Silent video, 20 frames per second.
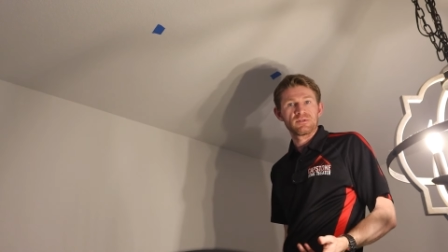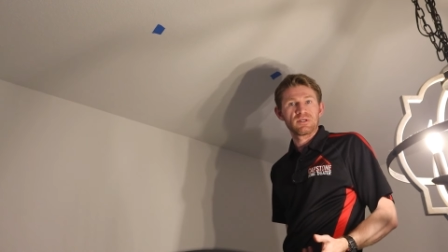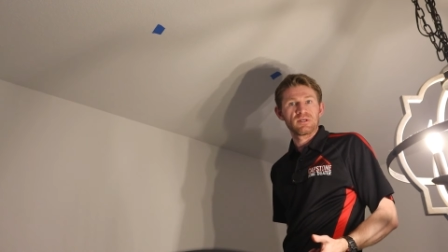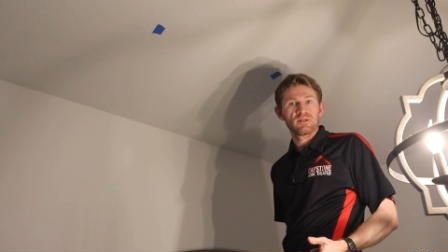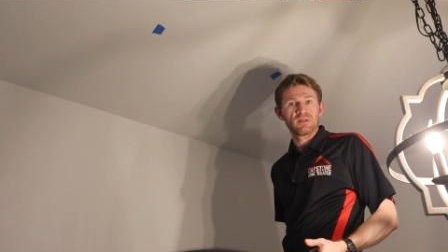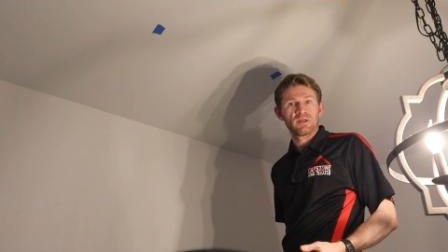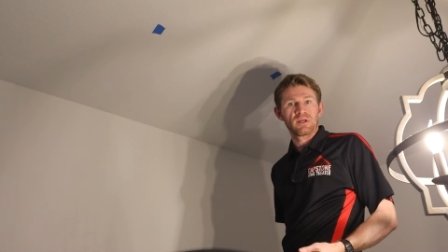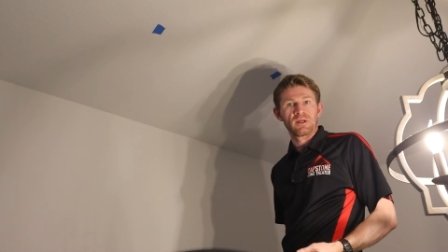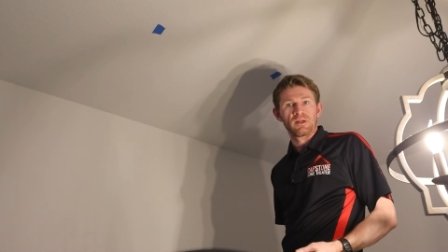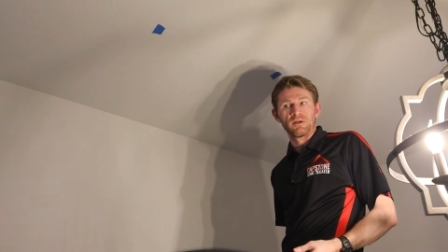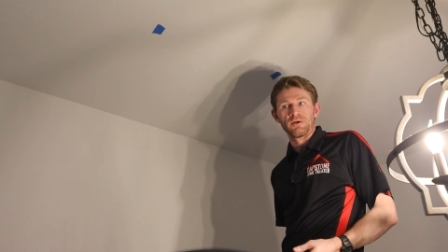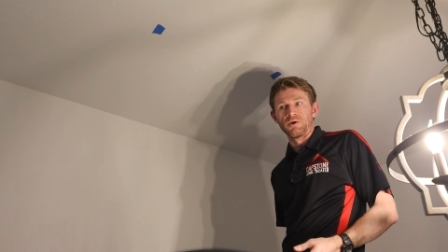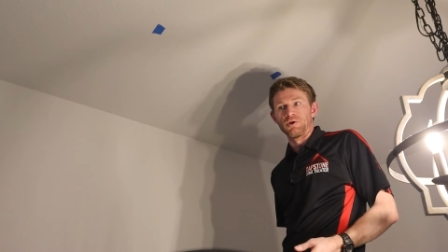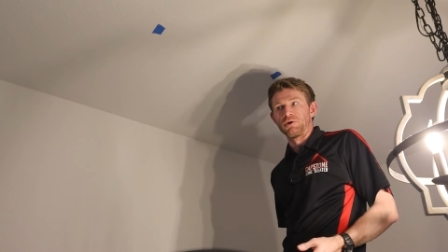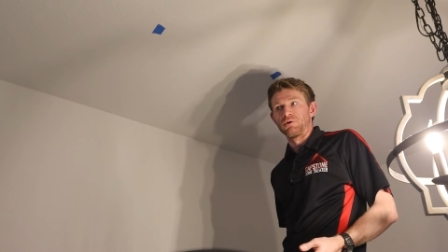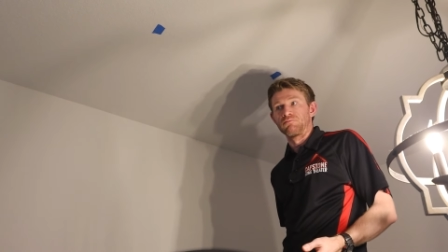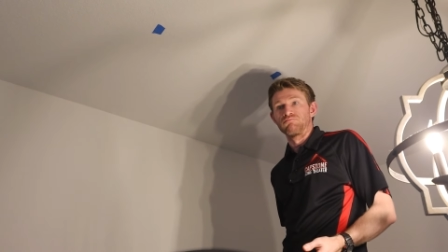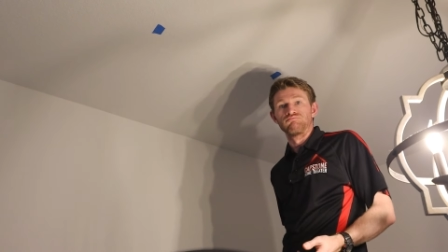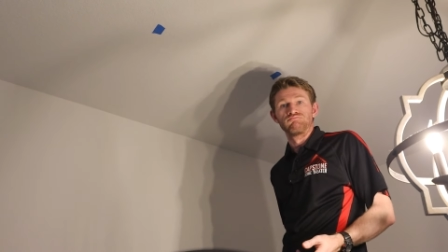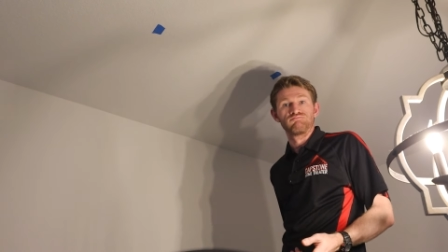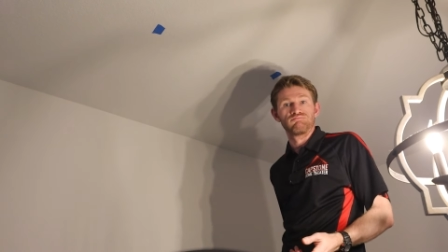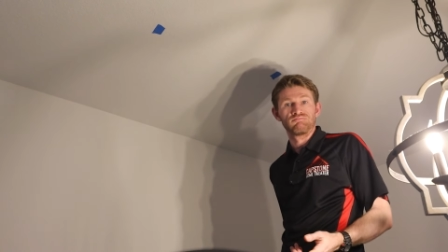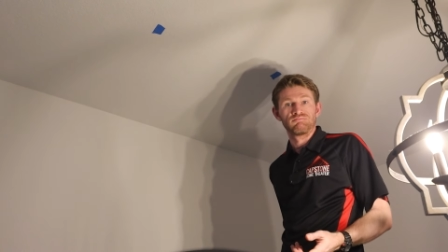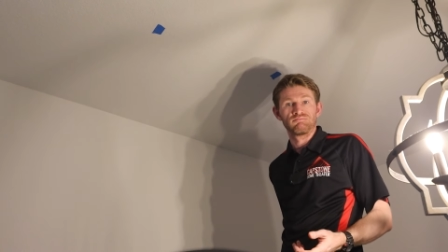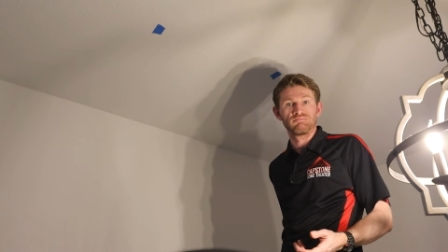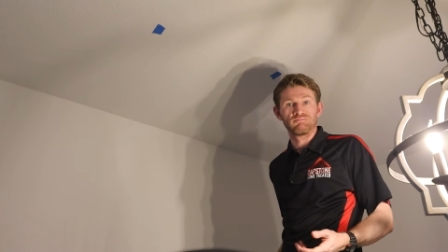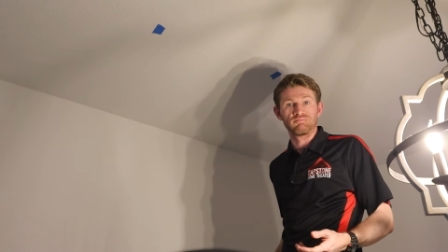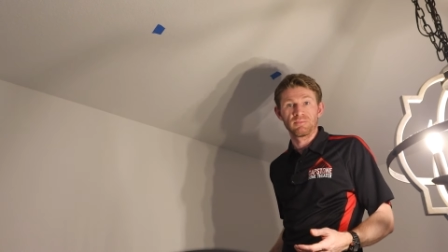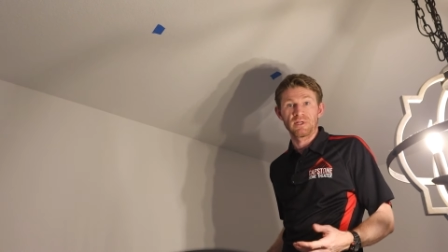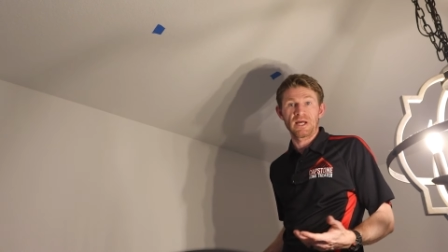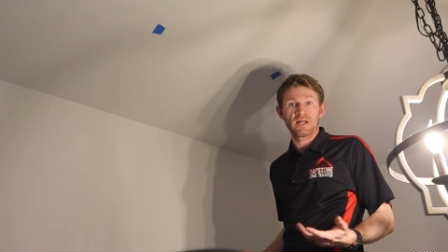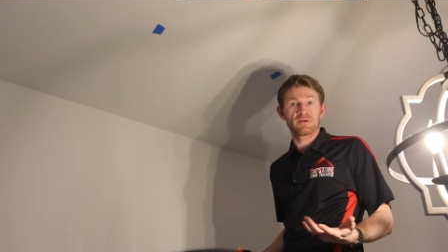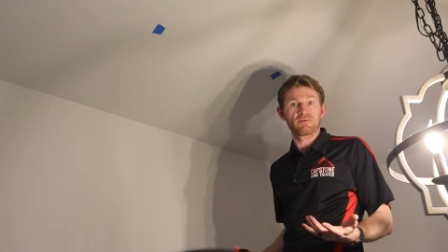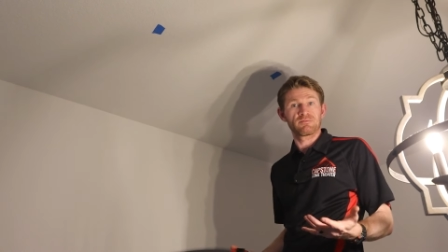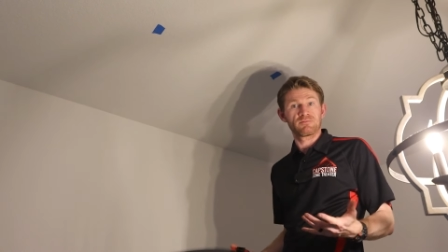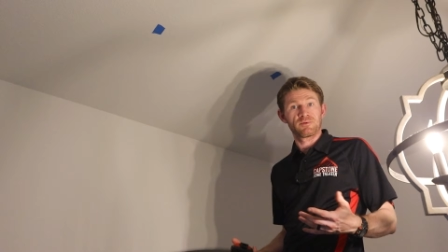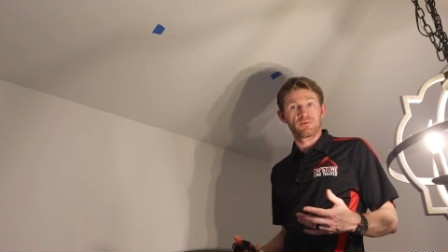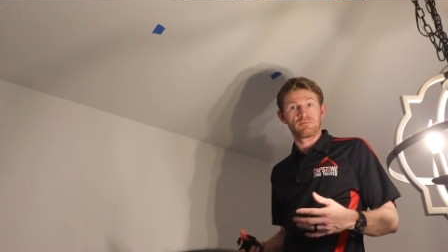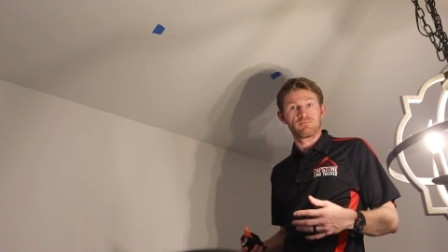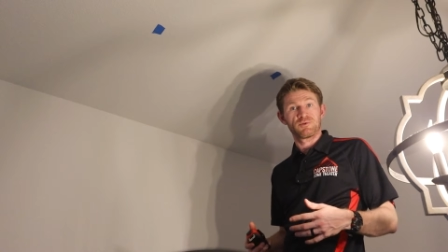ceiling and you're
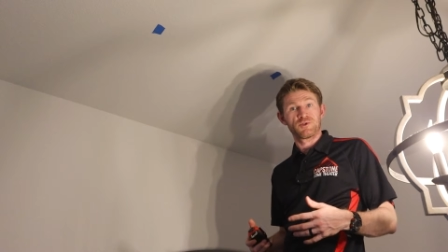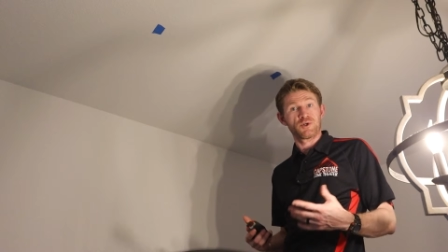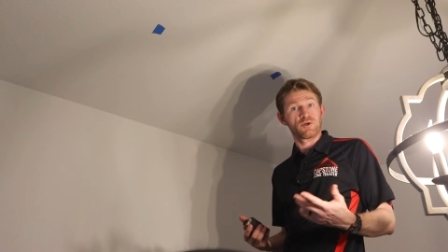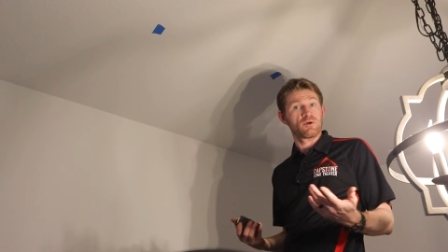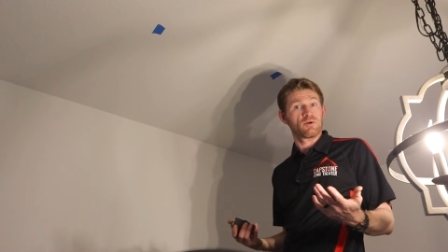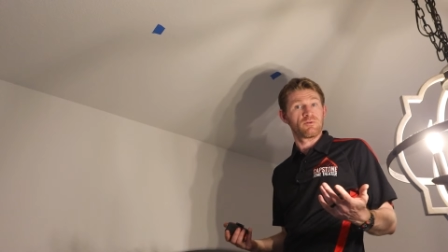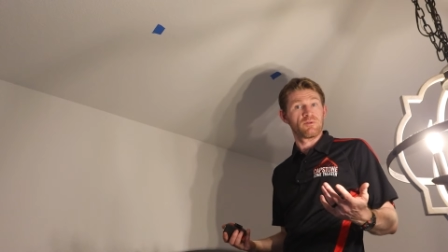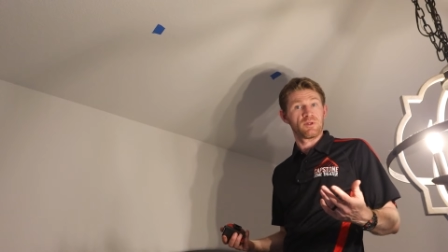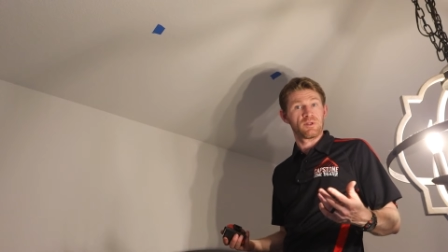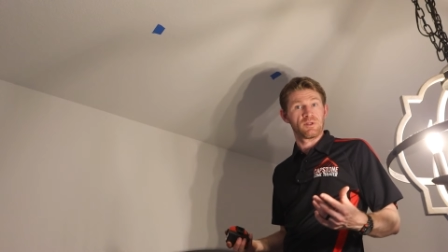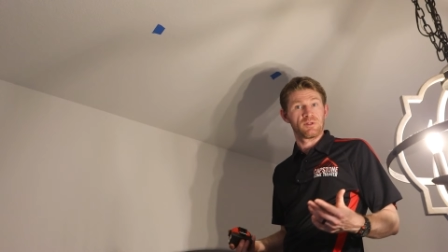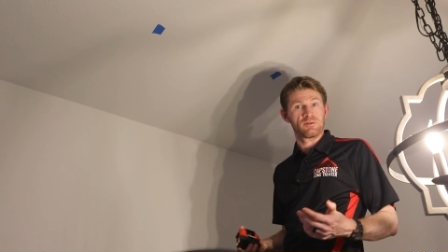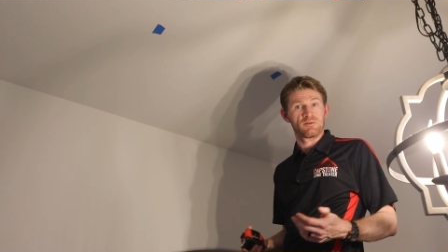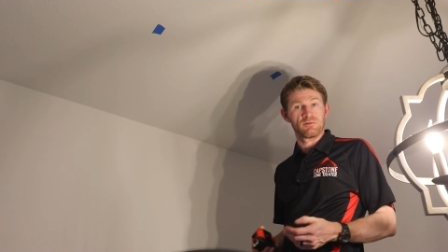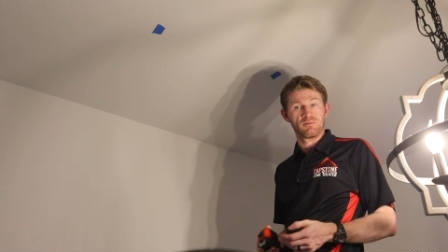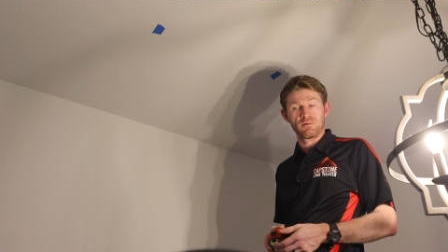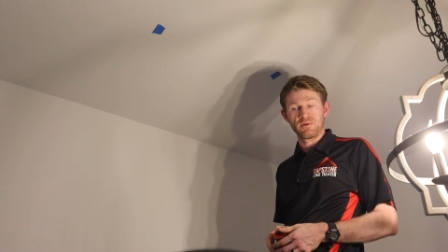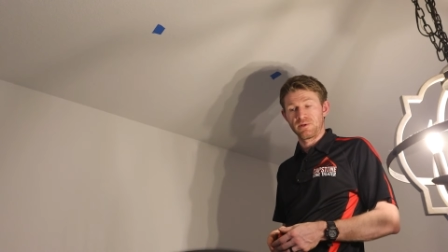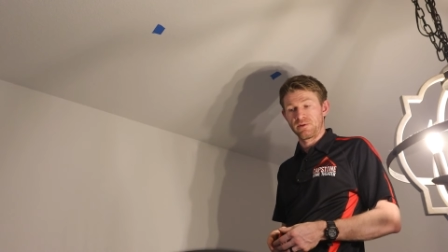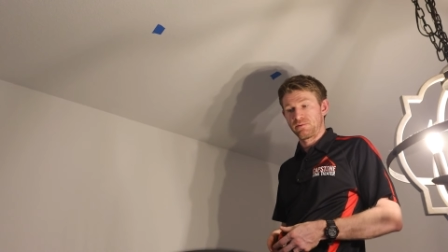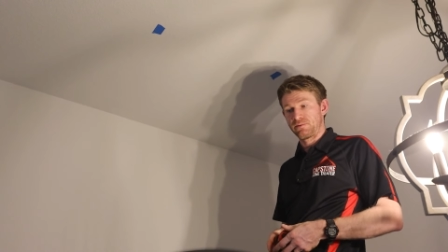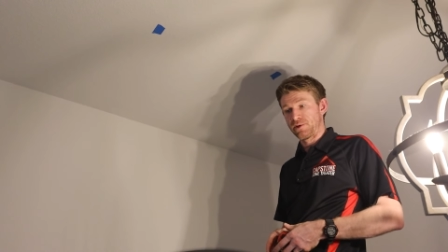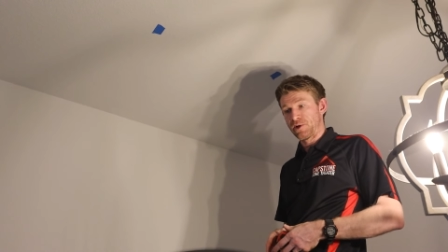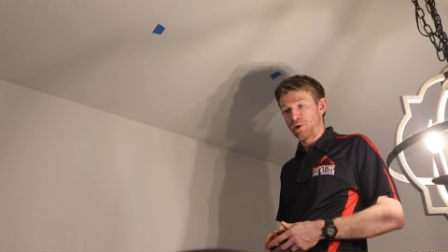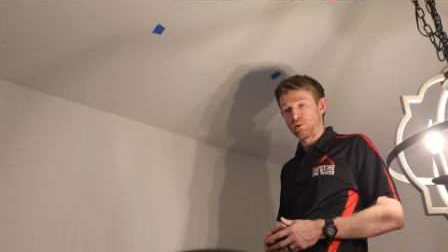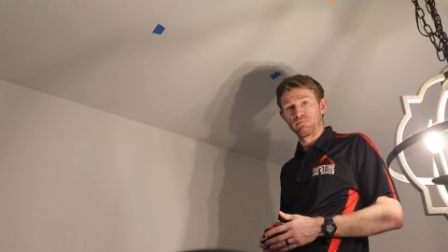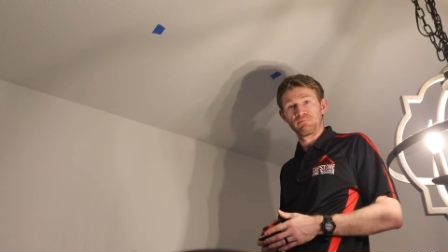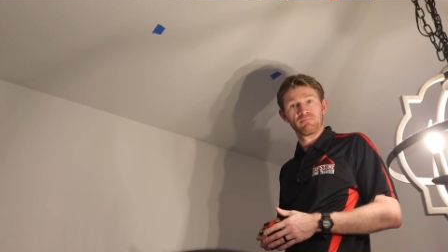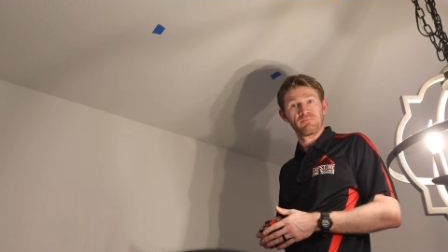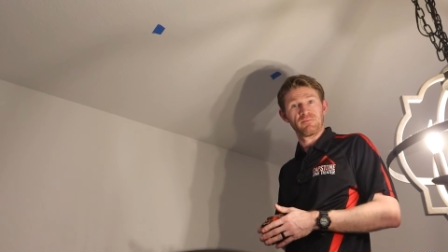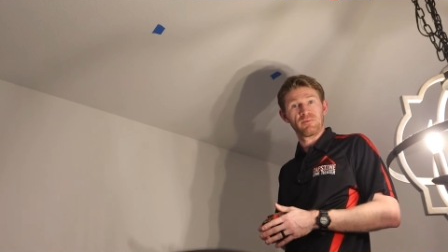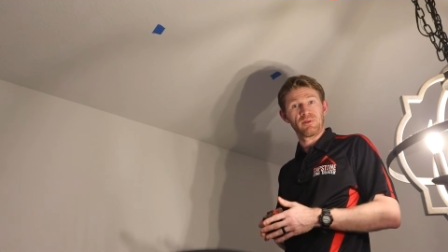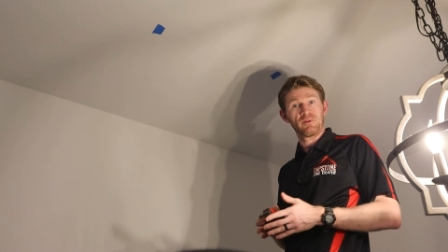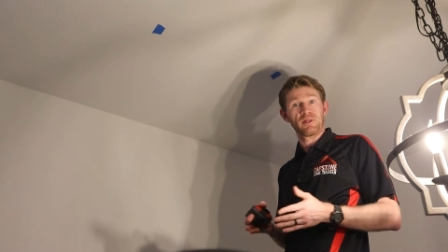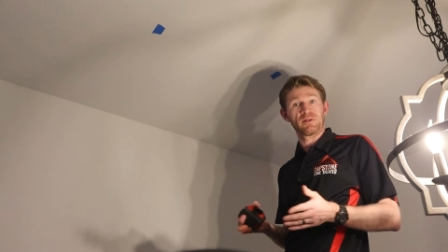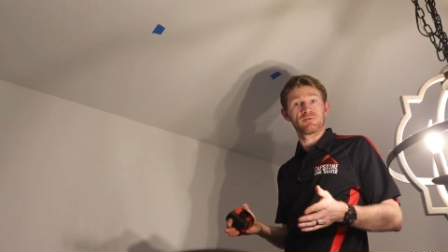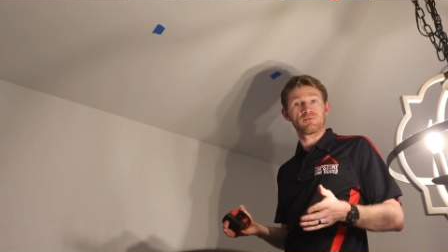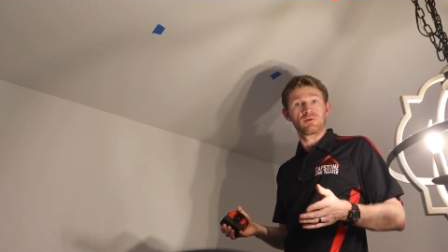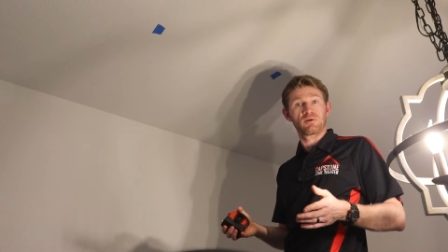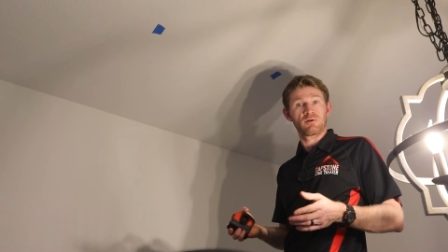not sure that it, it you know
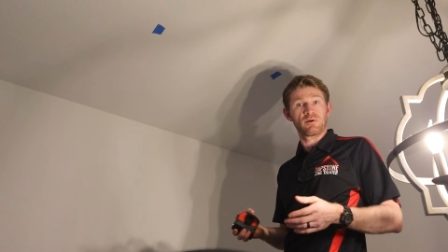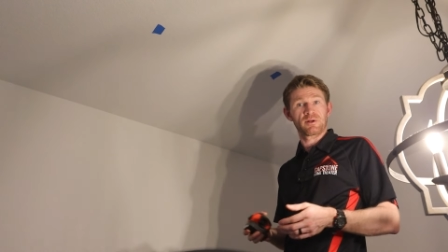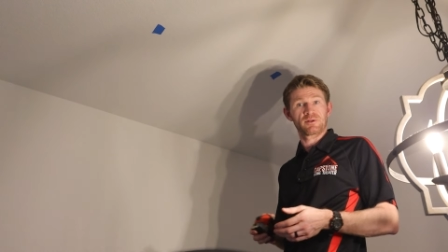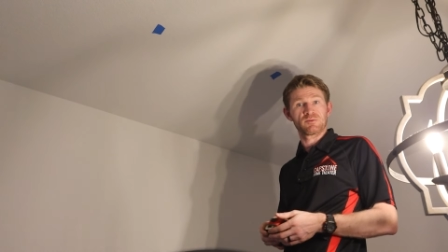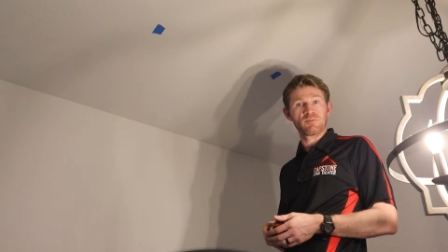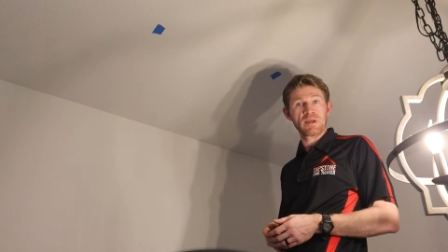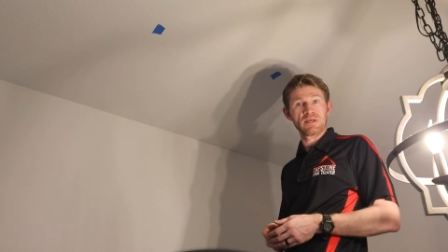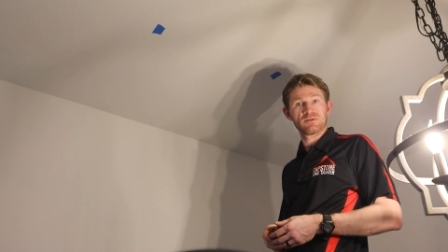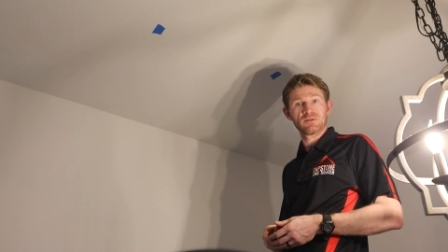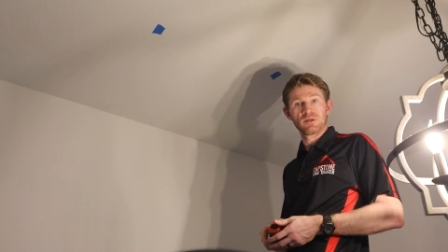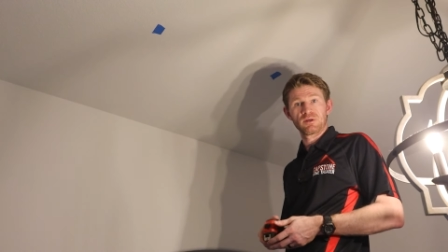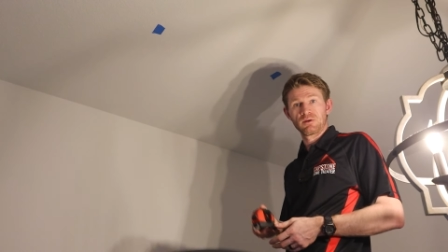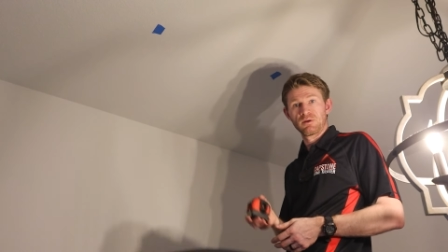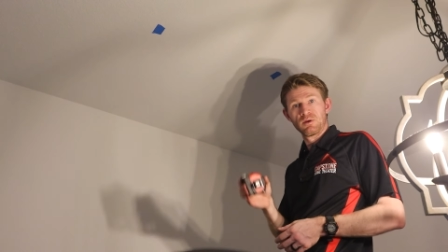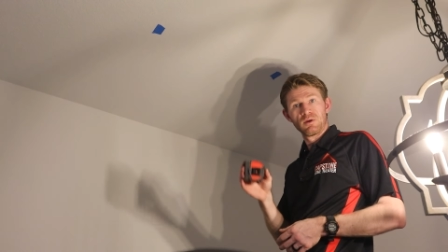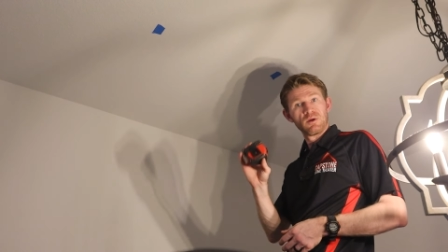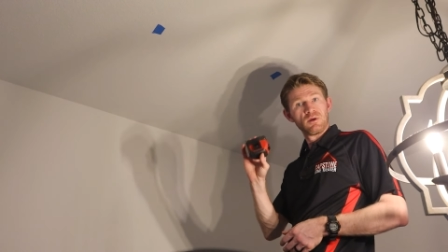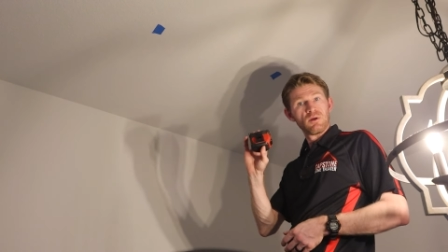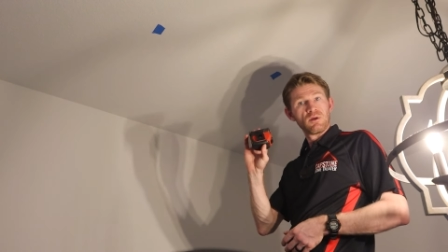that's the correct spacing,